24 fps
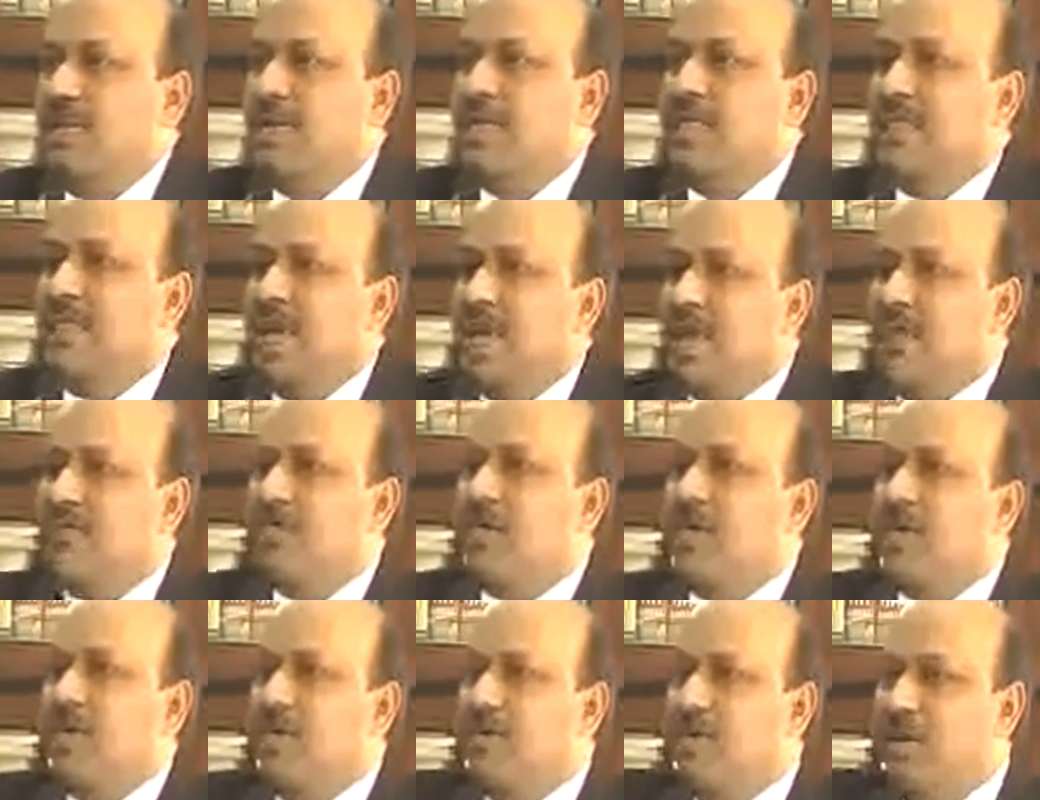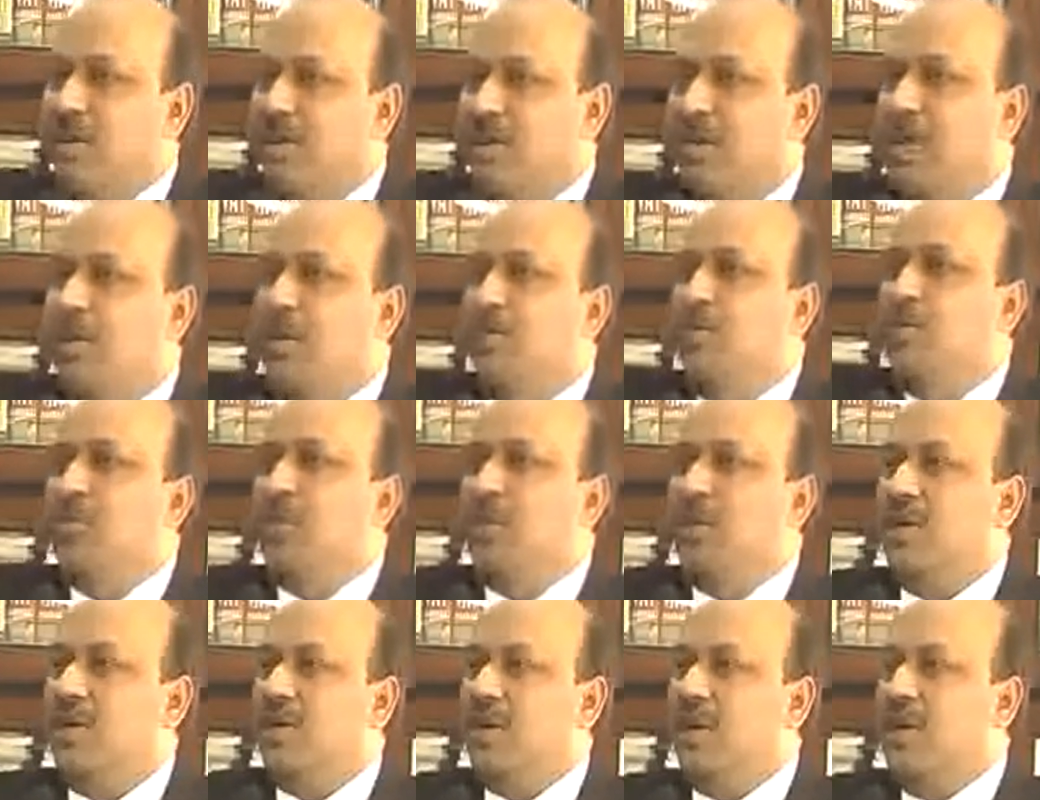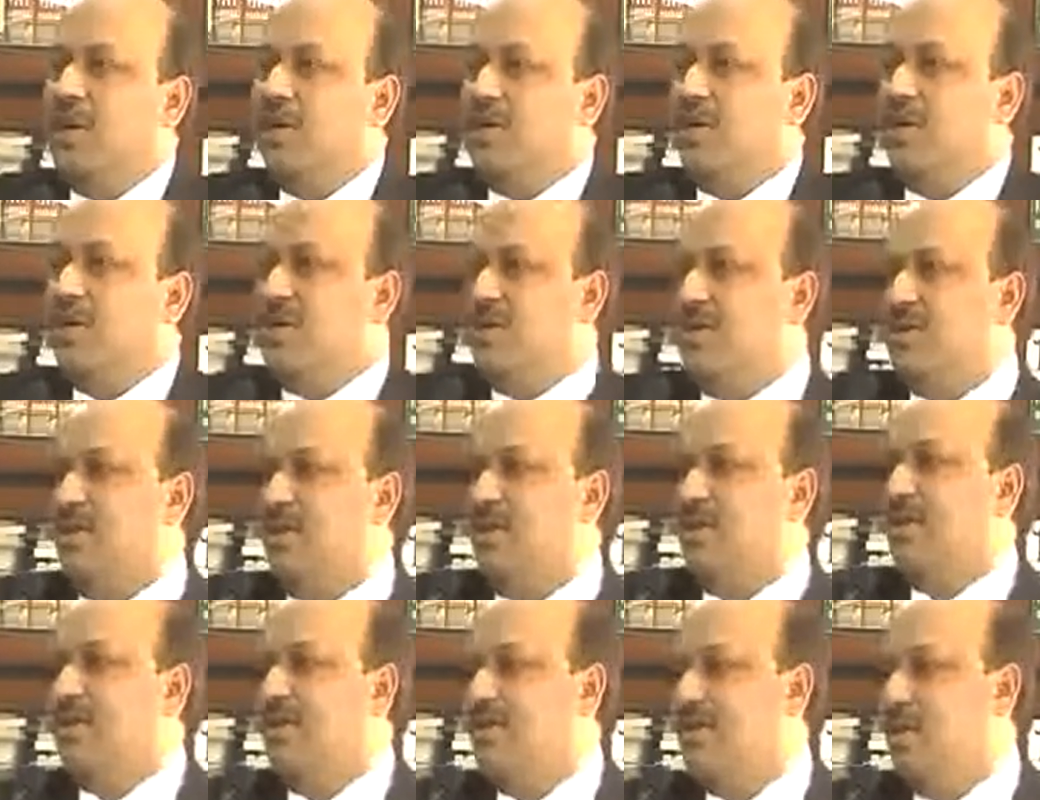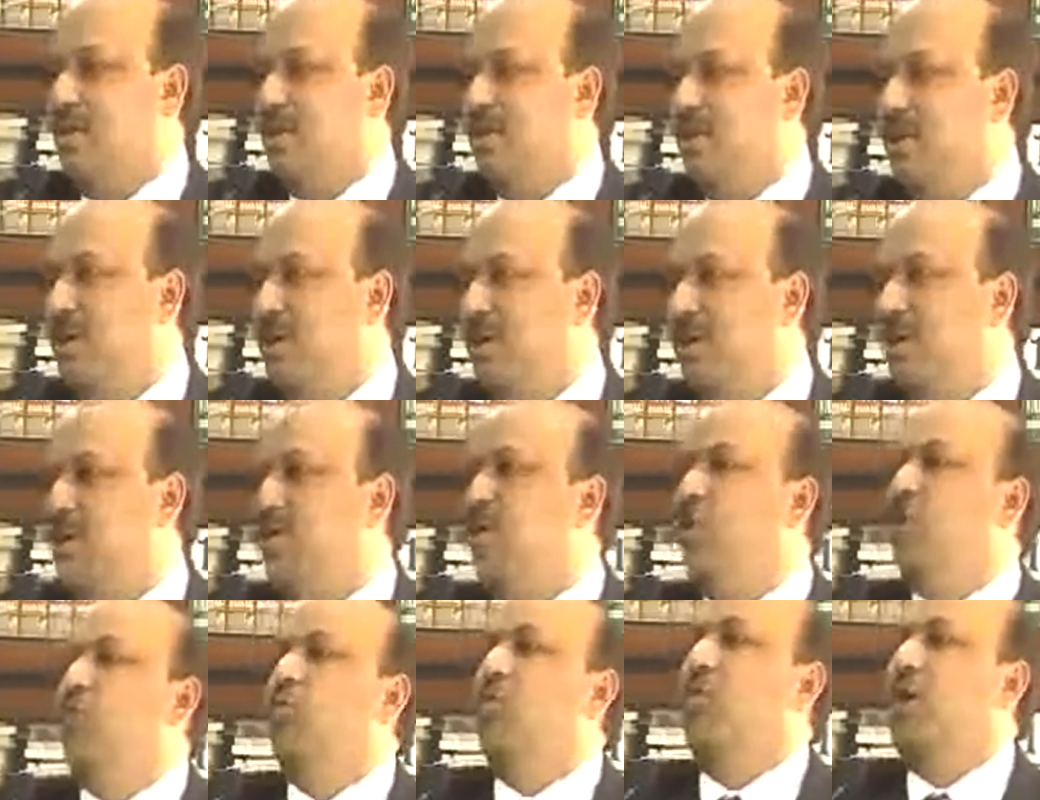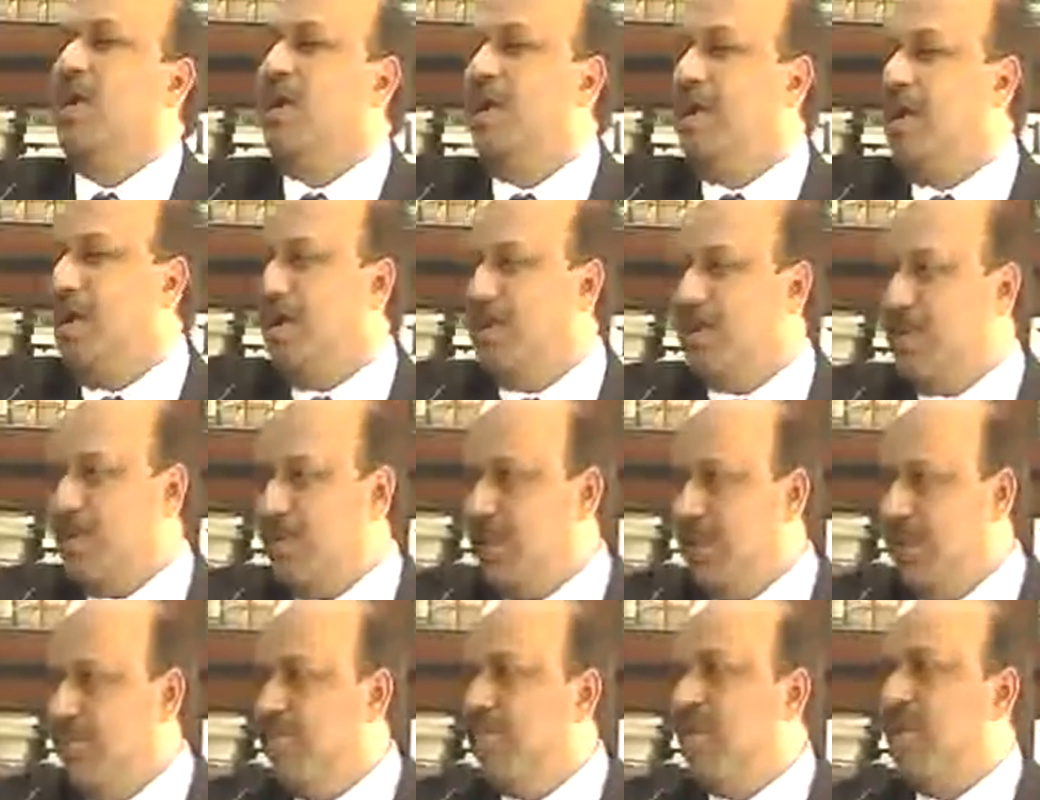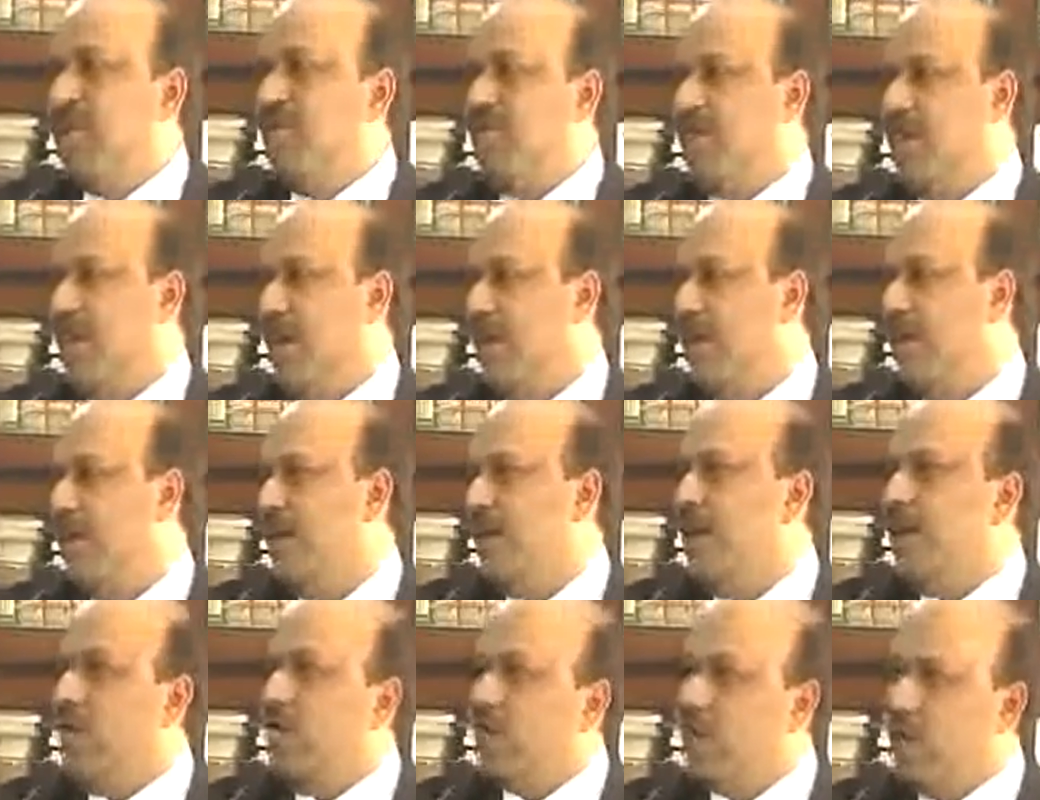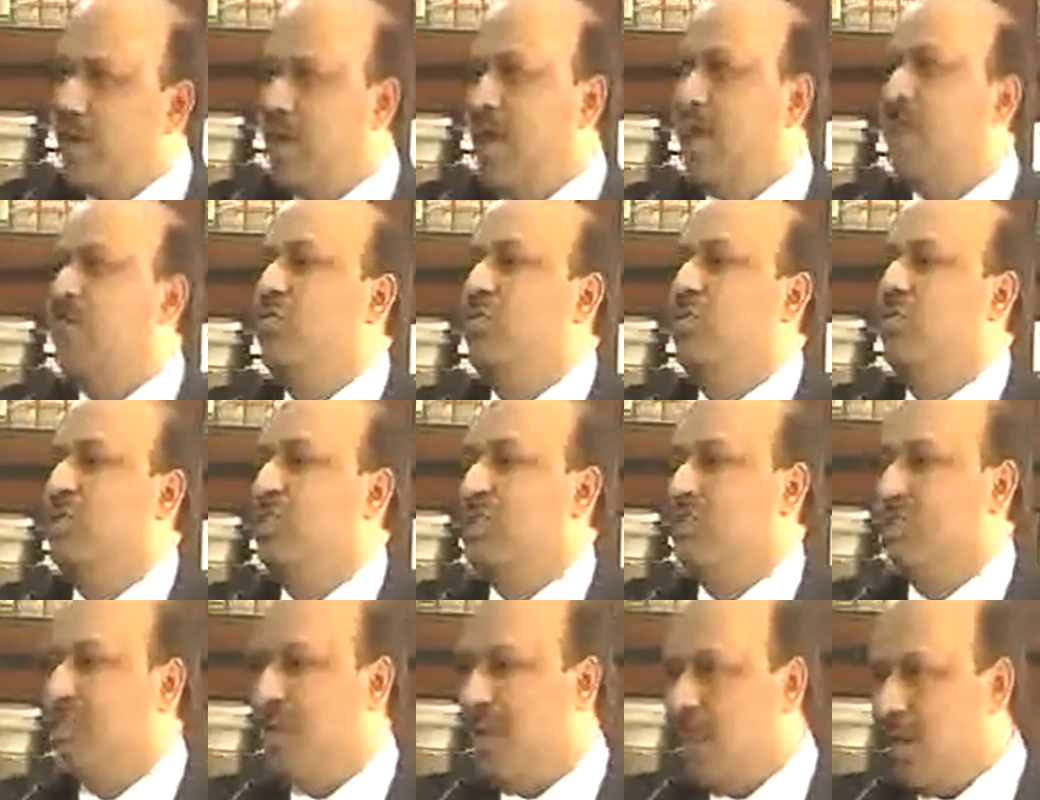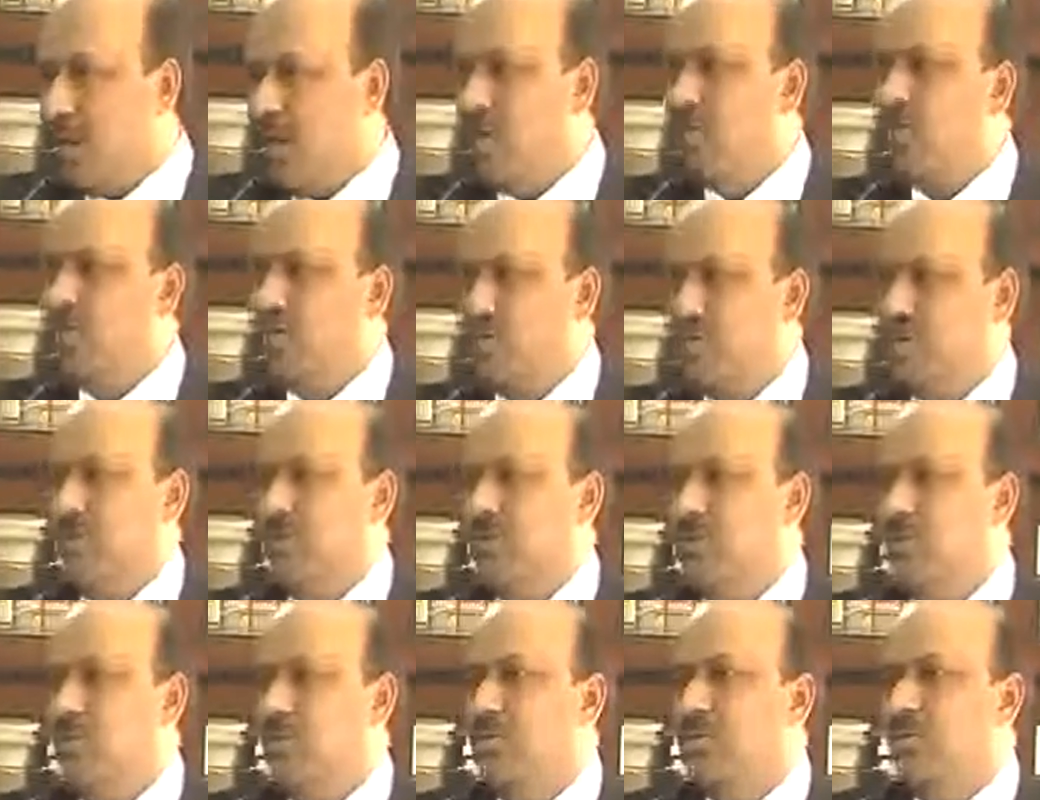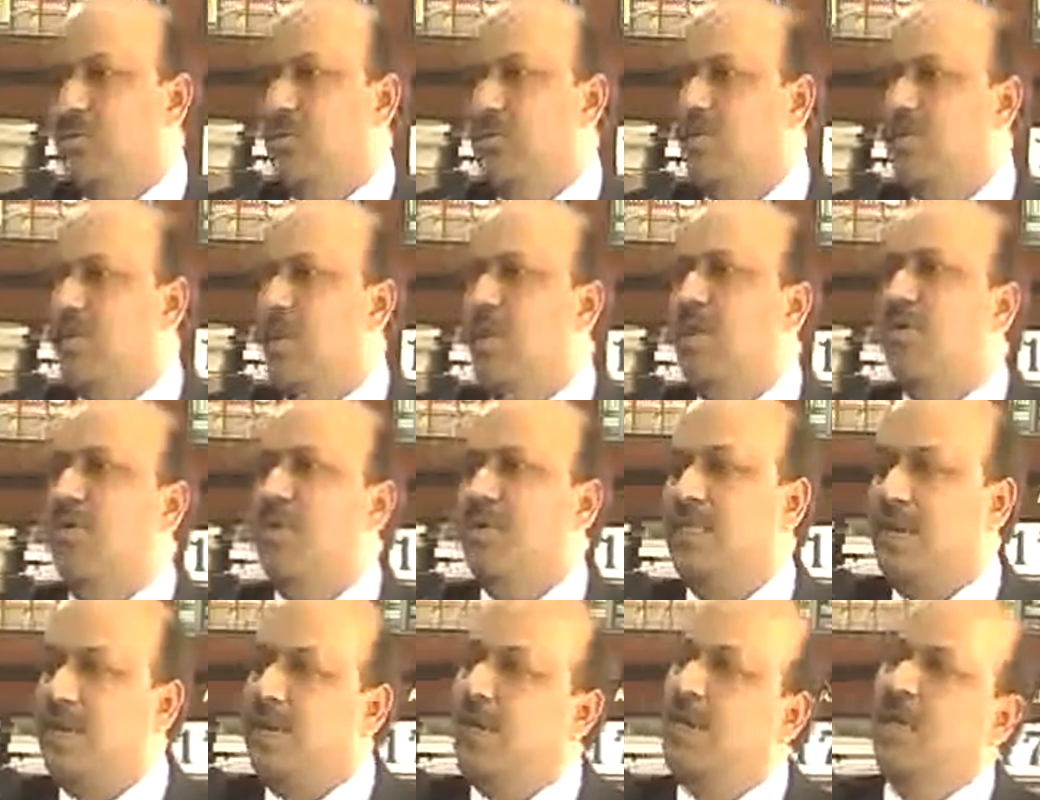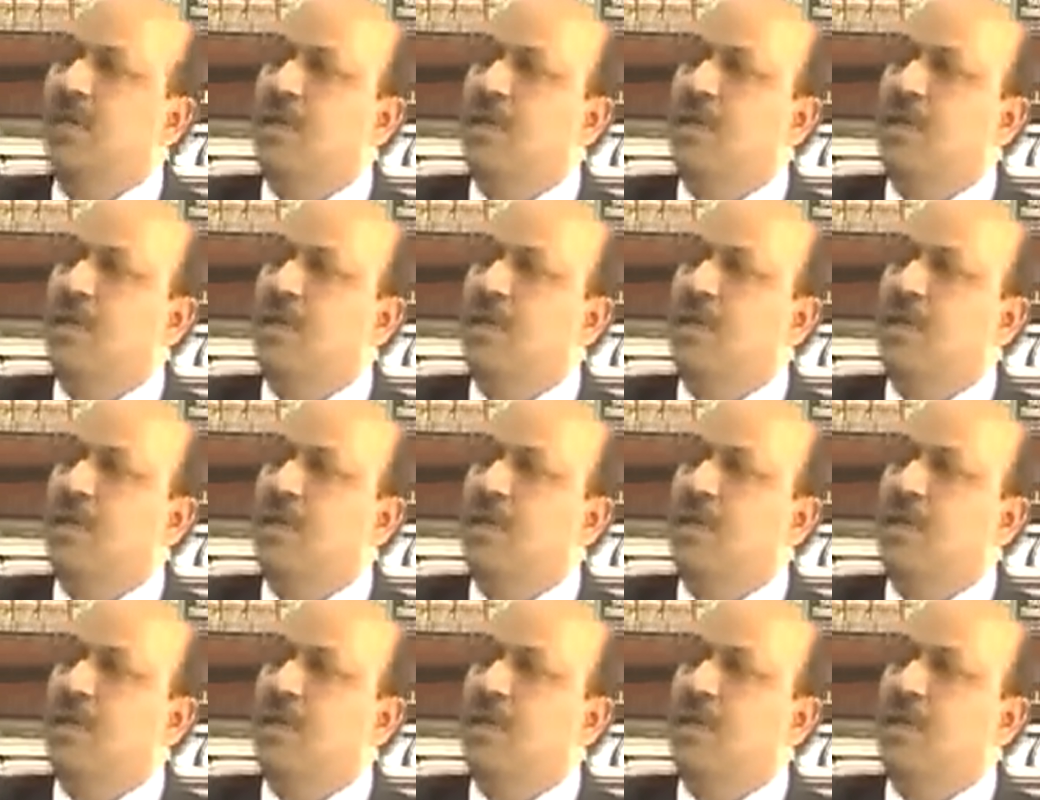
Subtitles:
Thereafter it will be deemed to be treated as a construction is completed. You can take the benefit of that and you can argue in this manner also. Wherever the